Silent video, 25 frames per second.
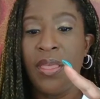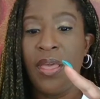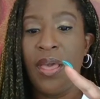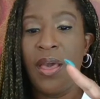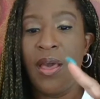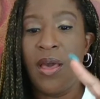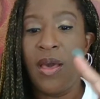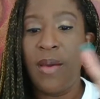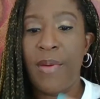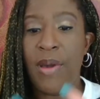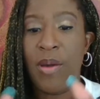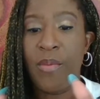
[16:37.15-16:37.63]

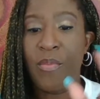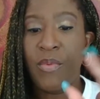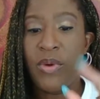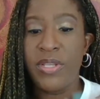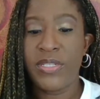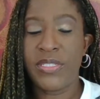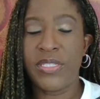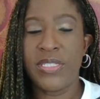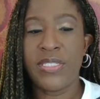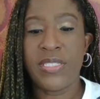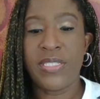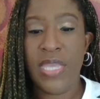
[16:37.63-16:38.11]
I
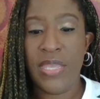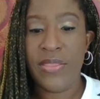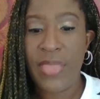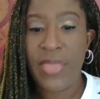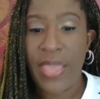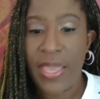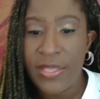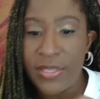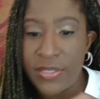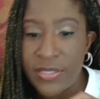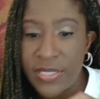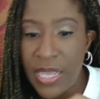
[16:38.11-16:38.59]
wanted to say
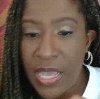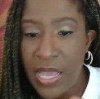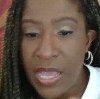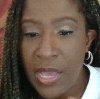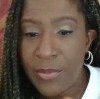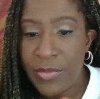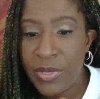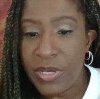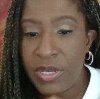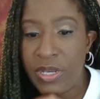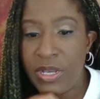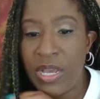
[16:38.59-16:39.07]
that. You said
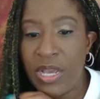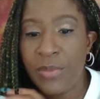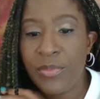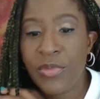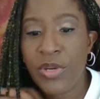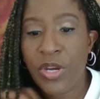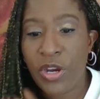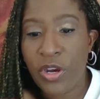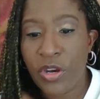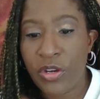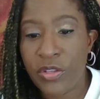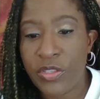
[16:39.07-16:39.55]
I'm
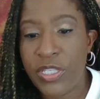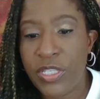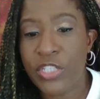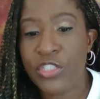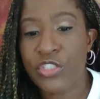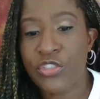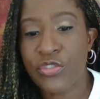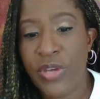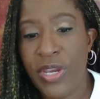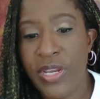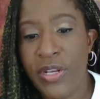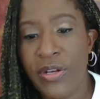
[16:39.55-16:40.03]
currently a
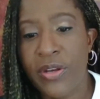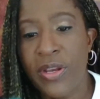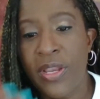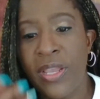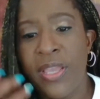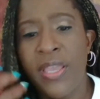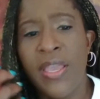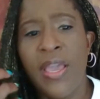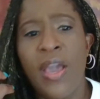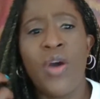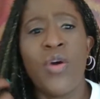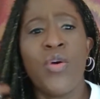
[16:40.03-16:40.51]
trainer.
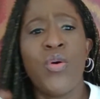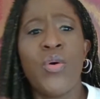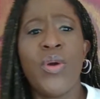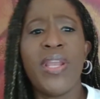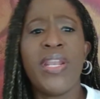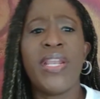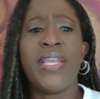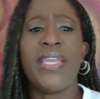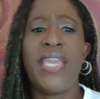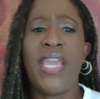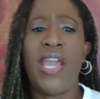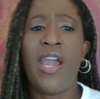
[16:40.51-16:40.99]
Oh,
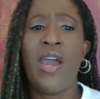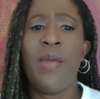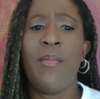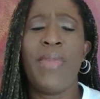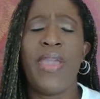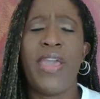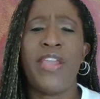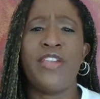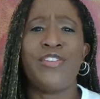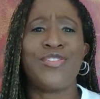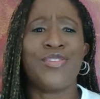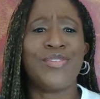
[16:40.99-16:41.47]
an account
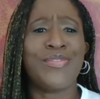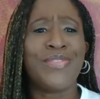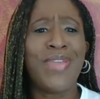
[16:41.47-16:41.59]
manager.